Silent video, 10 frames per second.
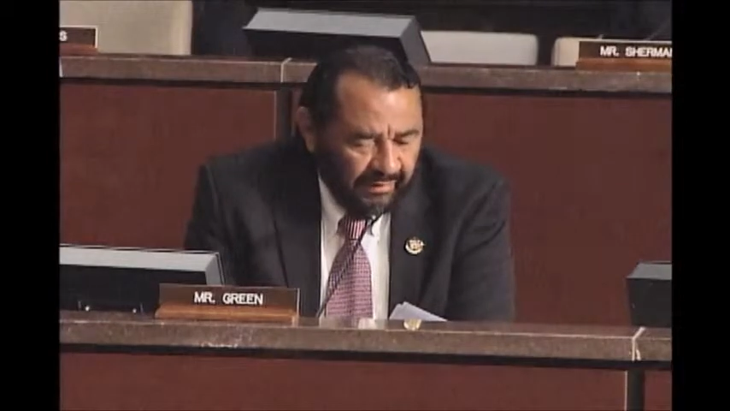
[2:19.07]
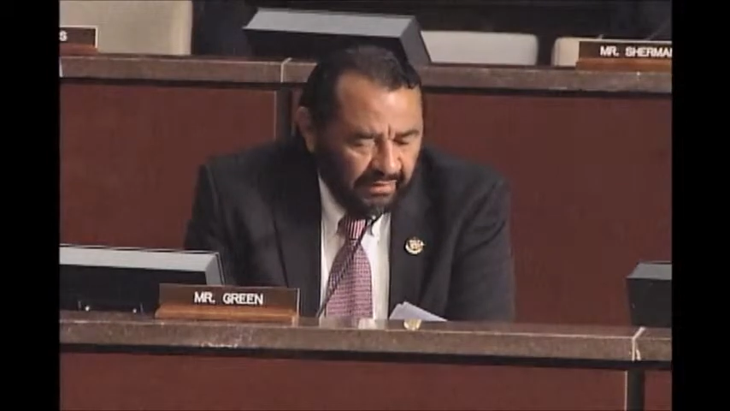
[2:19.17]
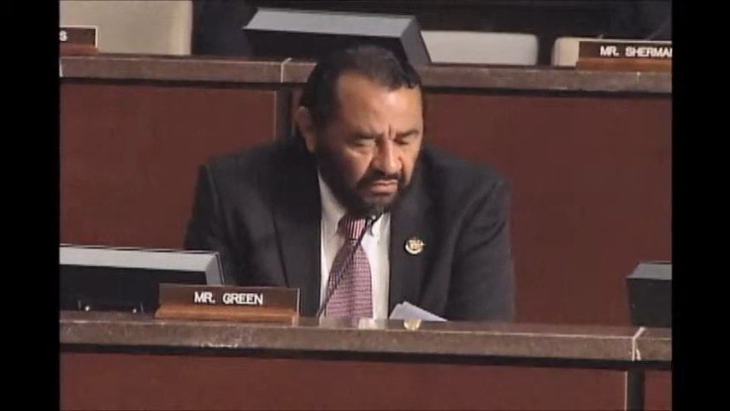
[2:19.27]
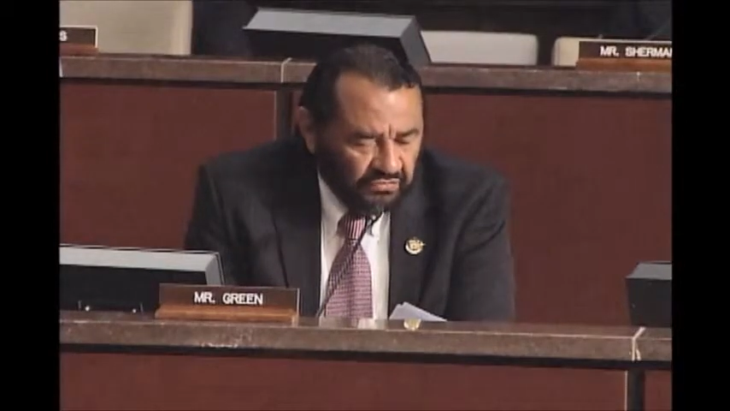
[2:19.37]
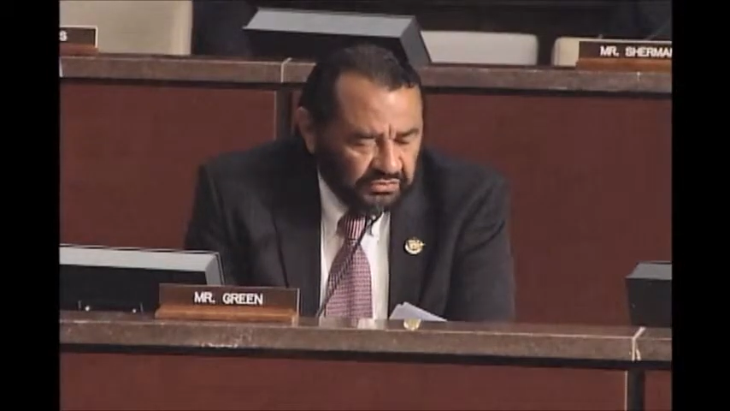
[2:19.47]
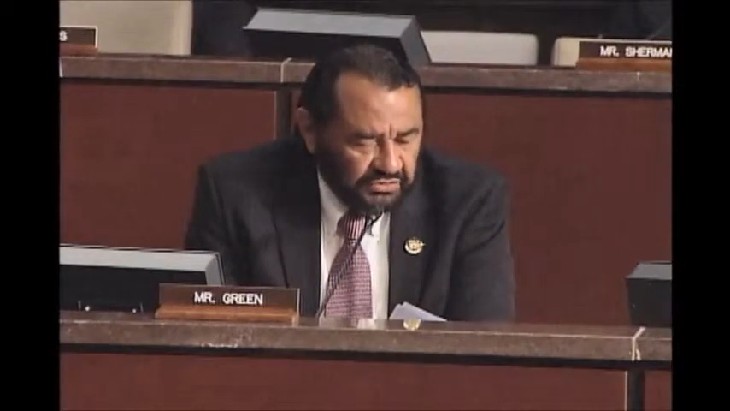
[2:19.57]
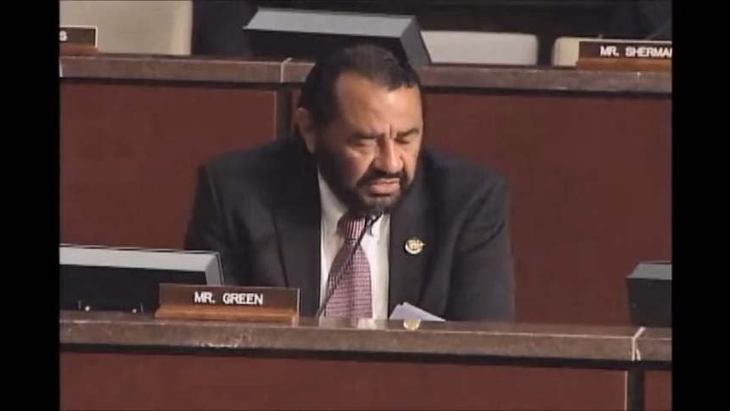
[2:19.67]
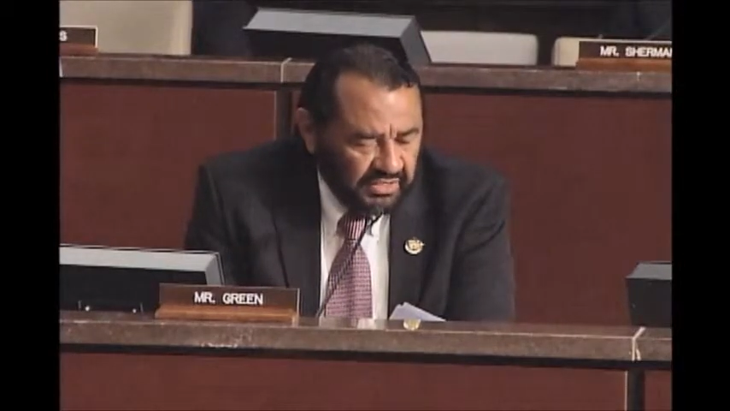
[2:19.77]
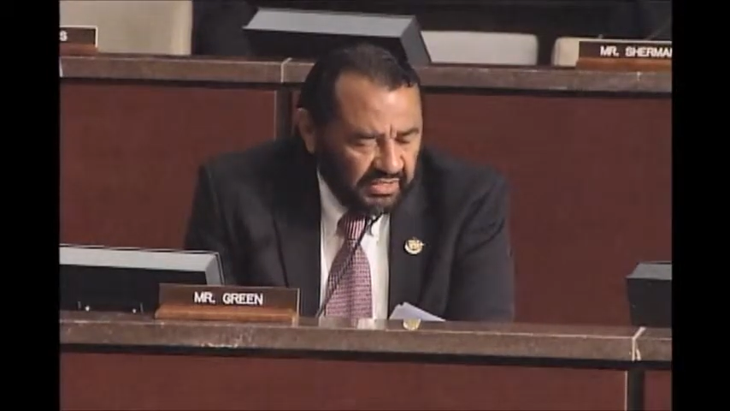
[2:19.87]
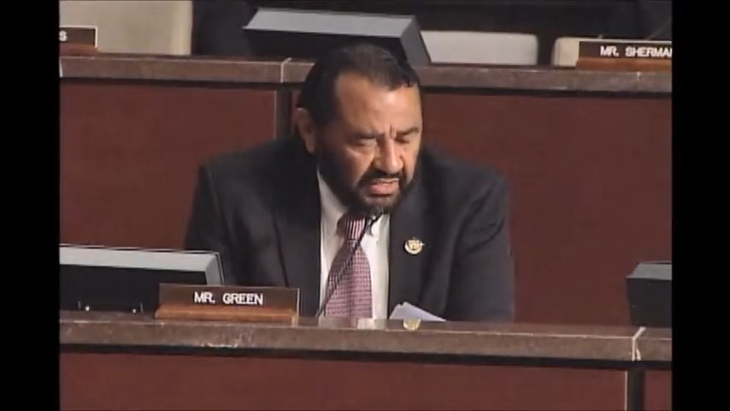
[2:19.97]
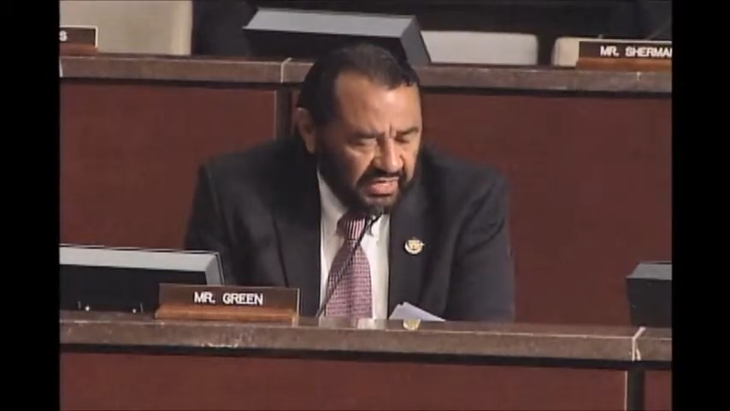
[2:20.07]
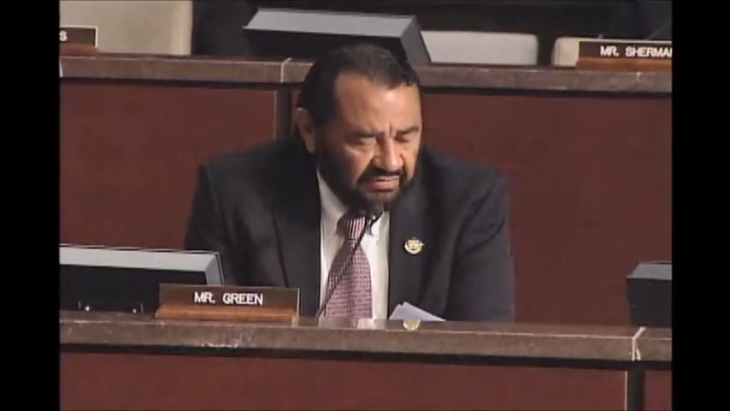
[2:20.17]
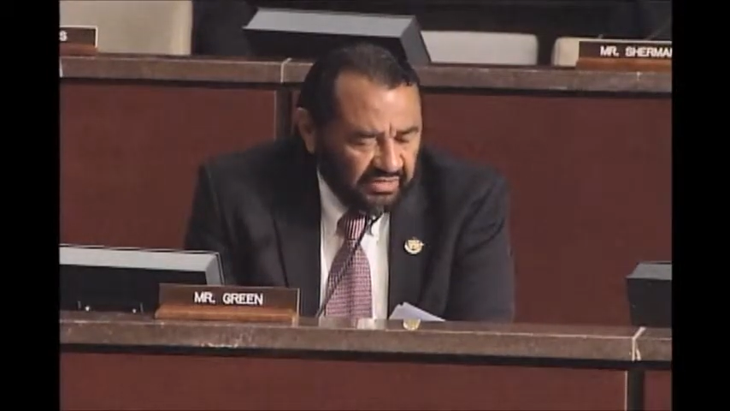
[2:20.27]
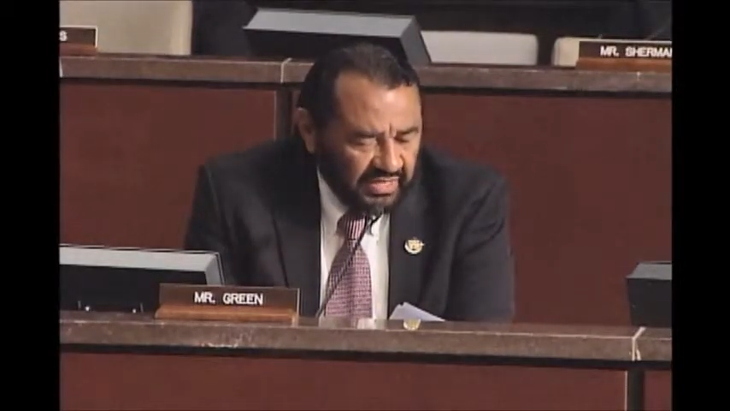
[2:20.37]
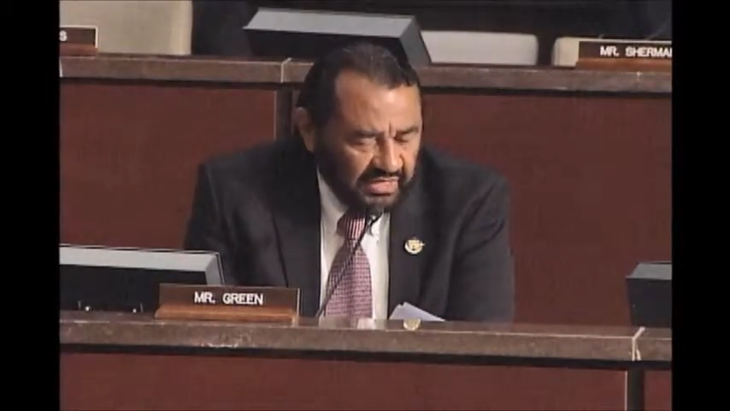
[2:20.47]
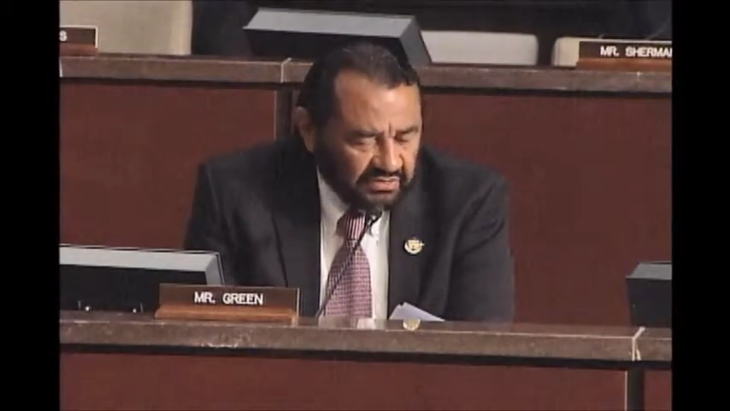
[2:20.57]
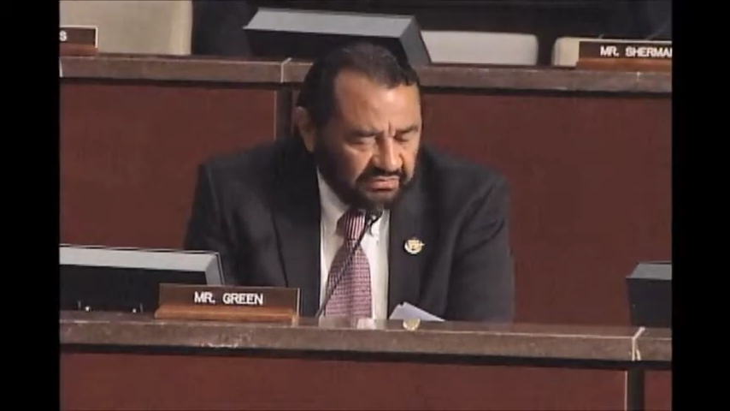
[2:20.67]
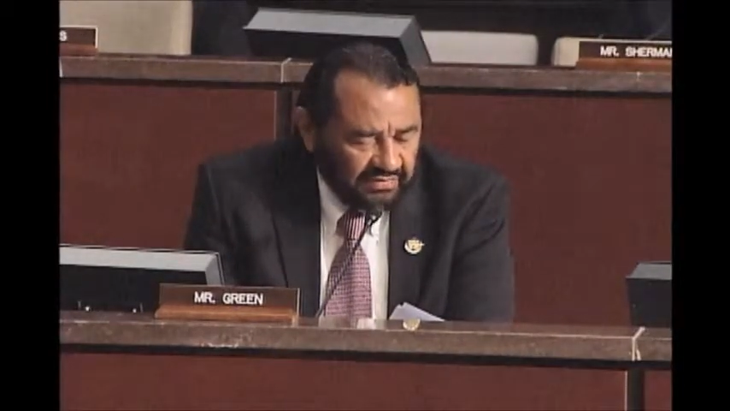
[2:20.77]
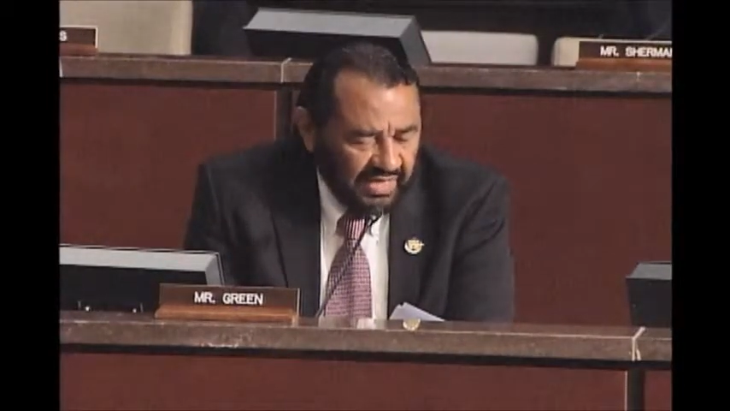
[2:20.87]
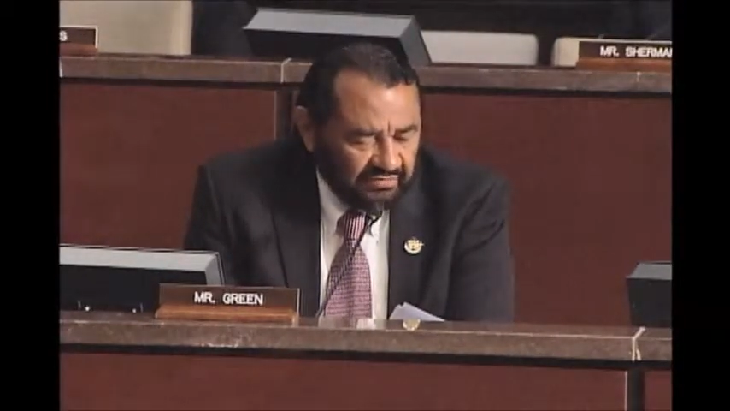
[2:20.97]
oversee
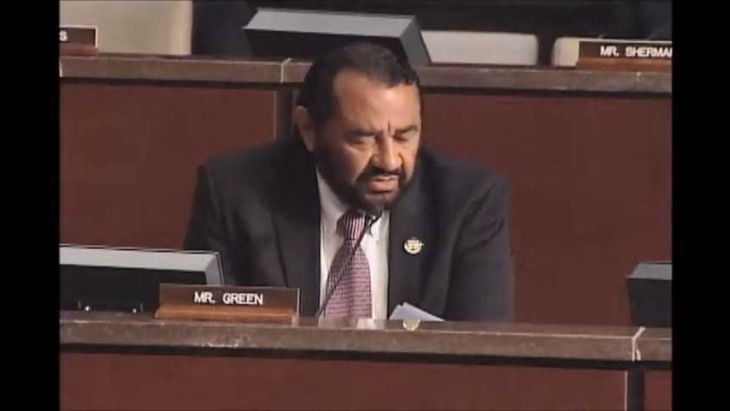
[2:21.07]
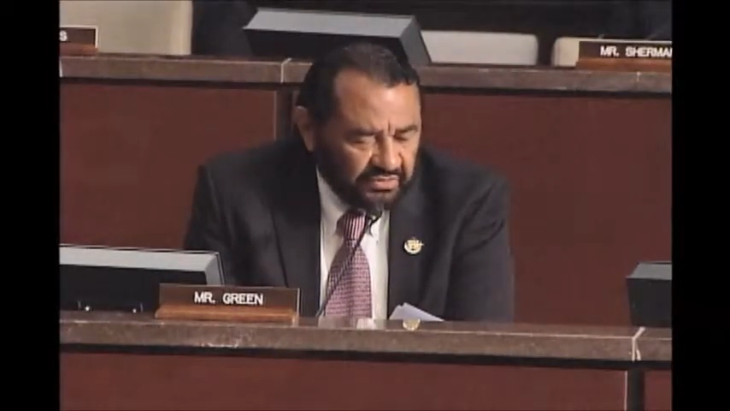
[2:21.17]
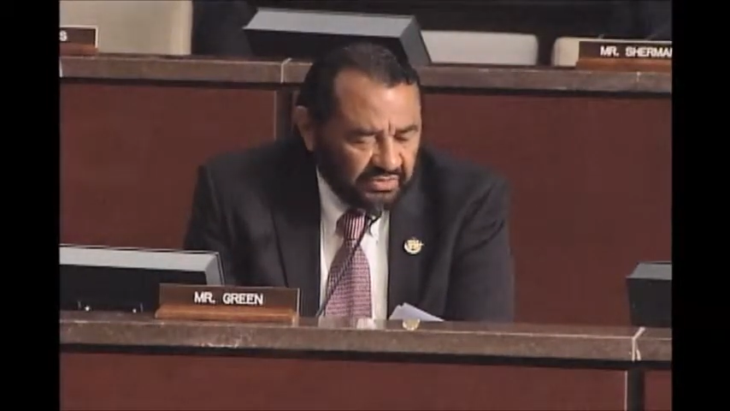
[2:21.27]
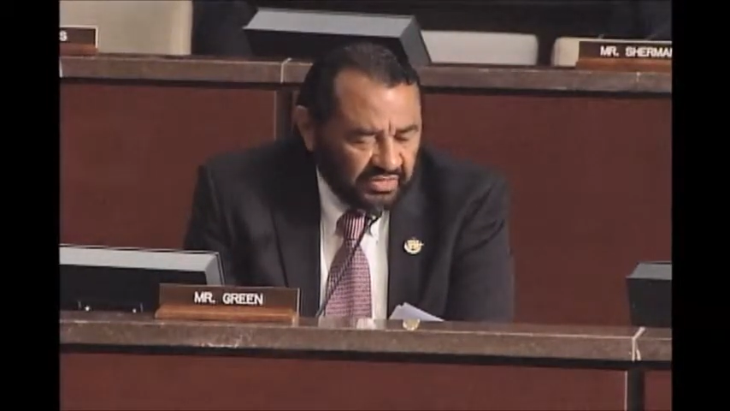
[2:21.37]
11,500